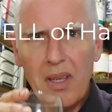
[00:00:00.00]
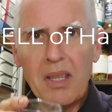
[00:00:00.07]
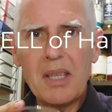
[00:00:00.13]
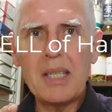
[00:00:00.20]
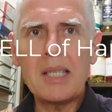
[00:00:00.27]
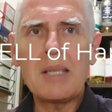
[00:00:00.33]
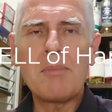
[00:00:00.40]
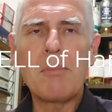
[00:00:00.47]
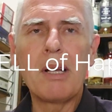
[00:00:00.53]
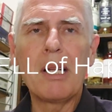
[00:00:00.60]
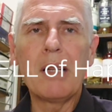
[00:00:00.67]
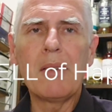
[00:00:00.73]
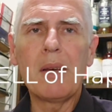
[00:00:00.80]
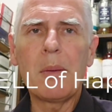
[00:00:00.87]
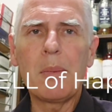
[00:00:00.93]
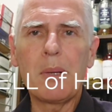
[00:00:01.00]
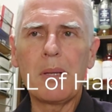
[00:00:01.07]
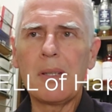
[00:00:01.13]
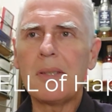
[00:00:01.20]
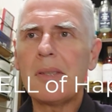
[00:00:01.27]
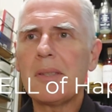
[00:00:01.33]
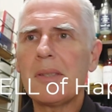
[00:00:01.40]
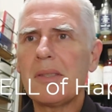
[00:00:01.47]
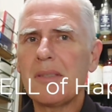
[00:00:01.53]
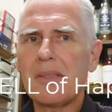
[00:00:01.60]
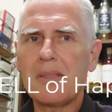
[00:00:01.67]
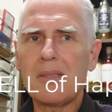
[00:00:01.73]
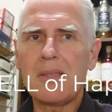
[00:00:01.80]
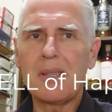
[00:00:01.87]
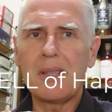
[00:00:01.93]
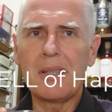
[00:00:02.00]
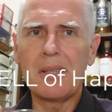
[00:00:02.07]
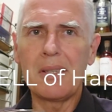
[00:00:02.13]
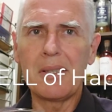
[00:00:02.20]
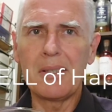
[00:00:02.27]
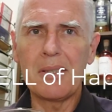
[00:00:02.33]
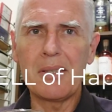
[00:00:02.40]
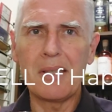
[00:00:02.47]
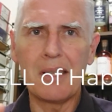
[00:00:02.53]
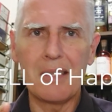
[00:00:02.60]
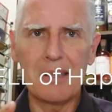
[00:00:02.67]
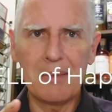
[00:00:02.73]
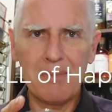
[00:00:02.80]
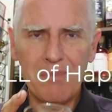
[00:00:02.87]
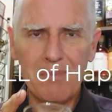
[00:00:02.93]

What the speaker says: The smell of happiness says that